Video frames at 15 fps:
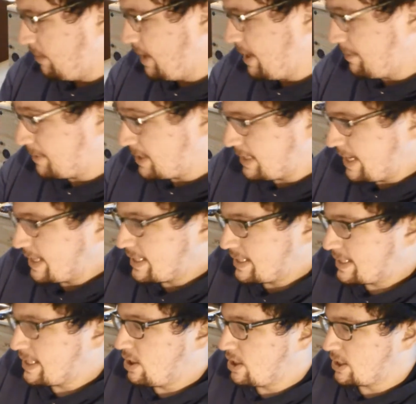It
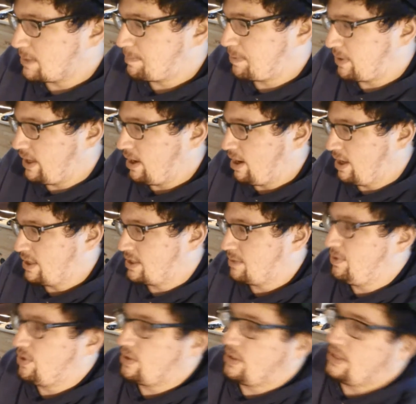still looks pretty
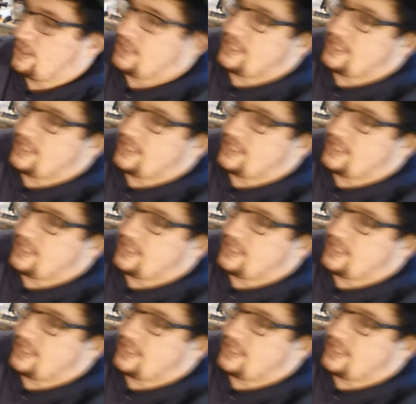awesome. You can